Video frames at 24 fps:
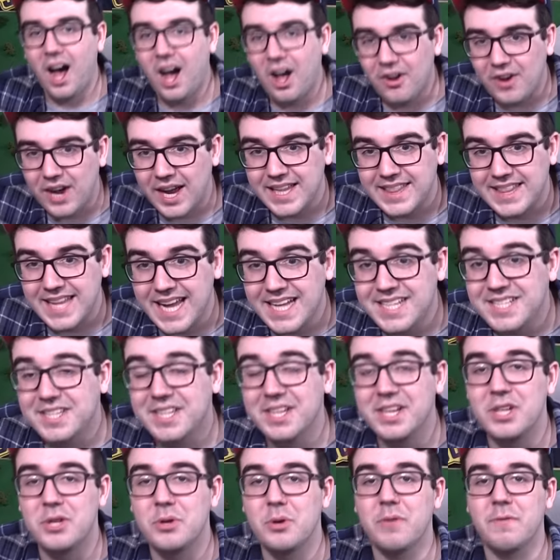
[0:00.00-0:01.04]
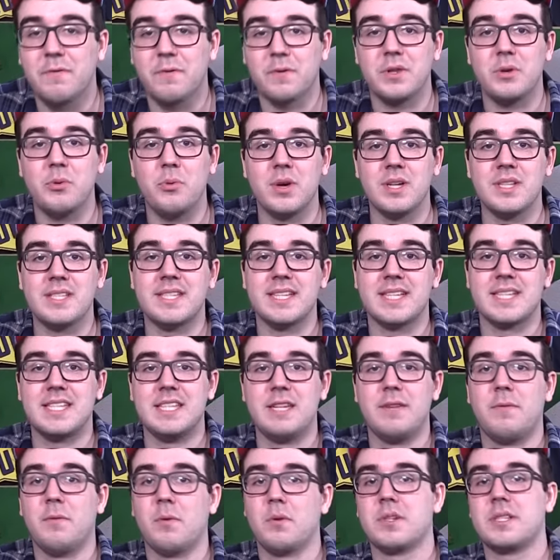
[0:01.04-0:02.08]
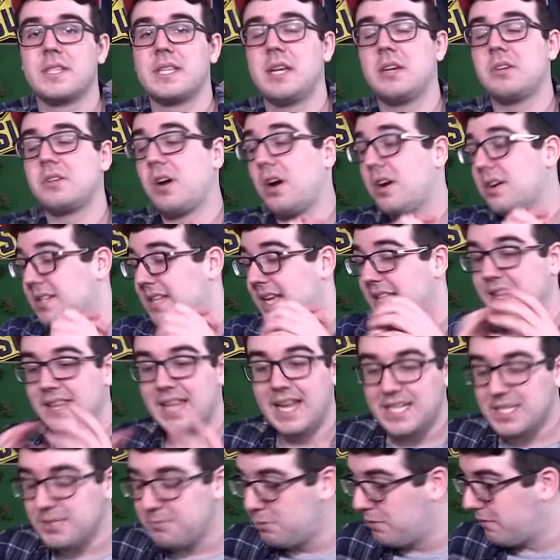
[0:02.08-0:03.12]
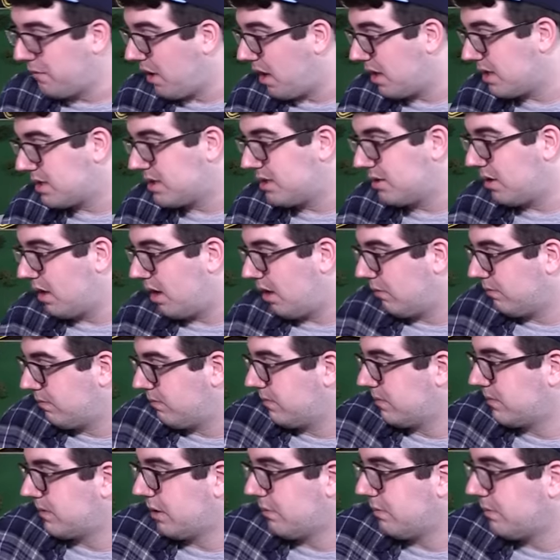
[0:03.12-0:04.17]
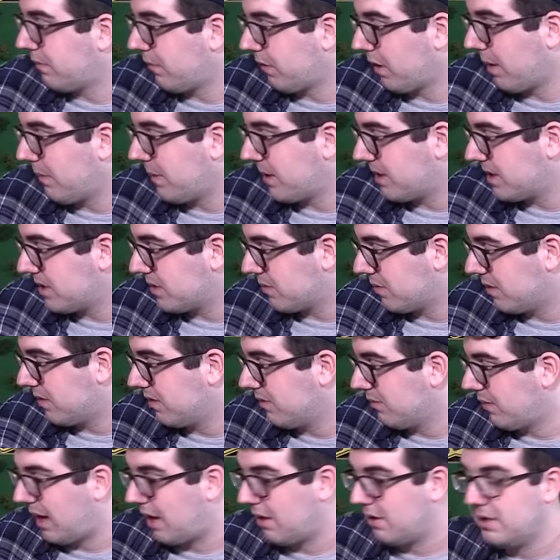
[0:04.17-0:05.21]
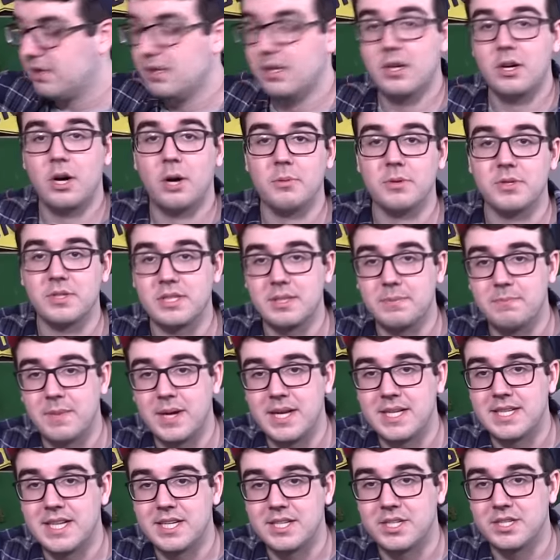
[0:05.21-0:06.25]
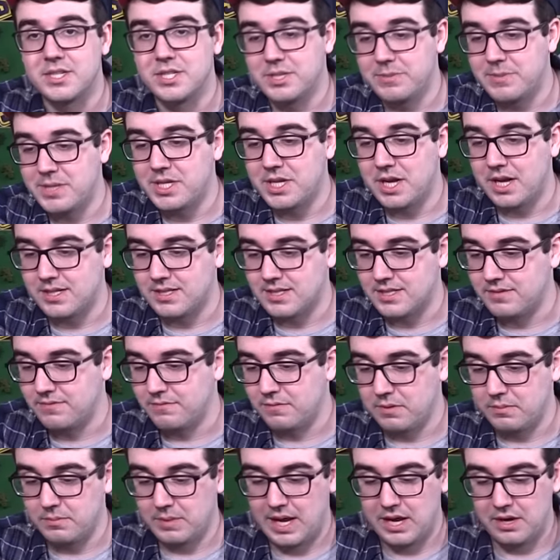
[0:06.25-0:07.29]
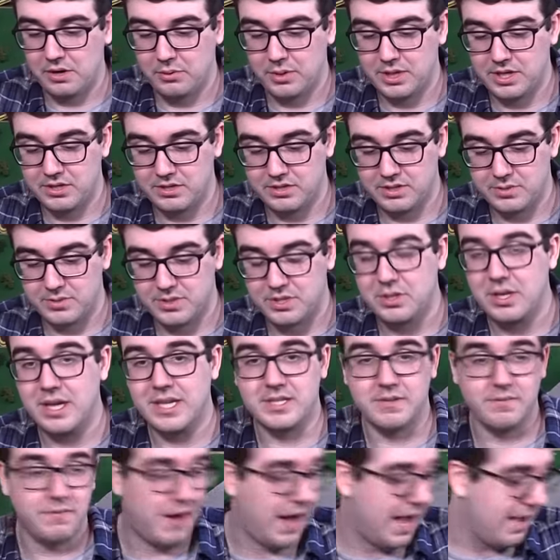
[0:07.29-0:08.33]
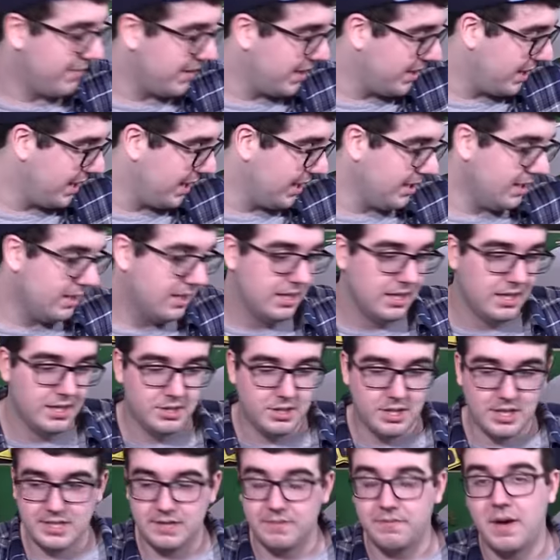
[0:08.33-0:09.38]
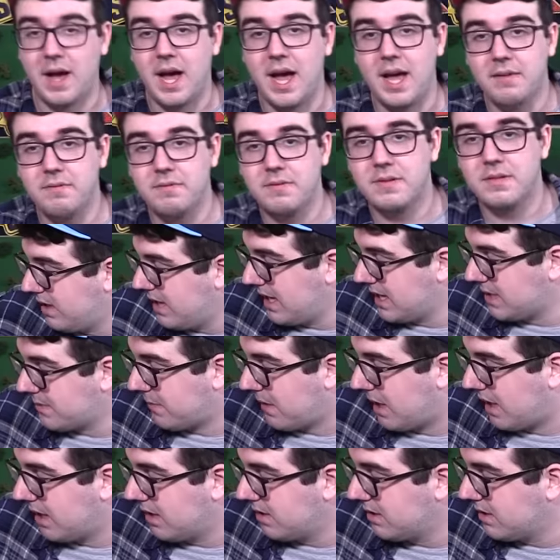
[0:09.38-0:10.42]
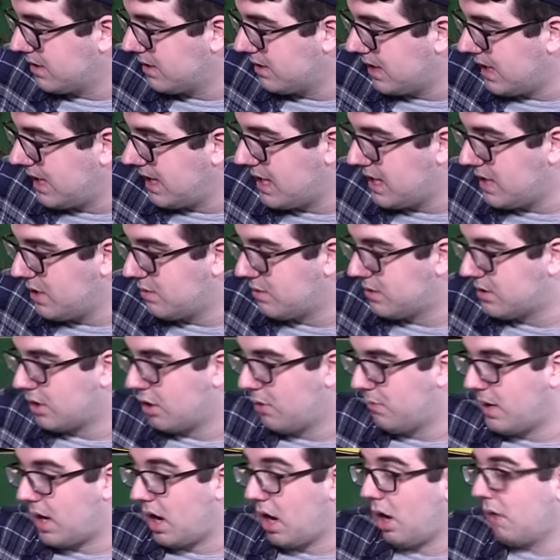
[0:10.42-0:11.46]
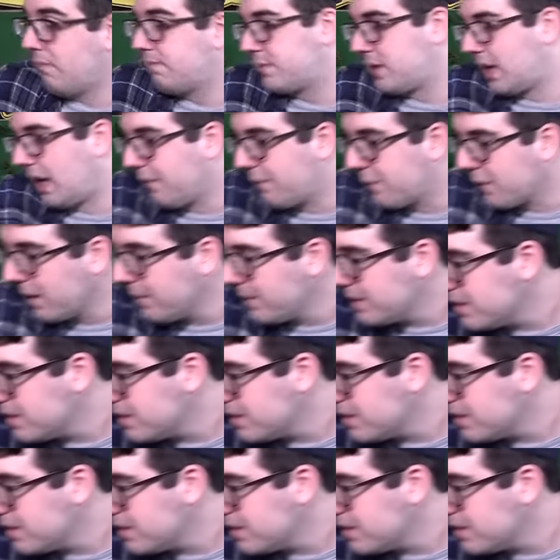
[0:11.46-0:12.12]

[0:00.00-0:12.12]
All right, that's gonna do it for the 164 scale cars. Let's move on to I forgot about this one. Wow, almost slipped my attention. Jimmy Johnson from, I don't know what year this was, 2005, I think. 2005? Thanks, Miles. Thank you so much. Oh, I forgot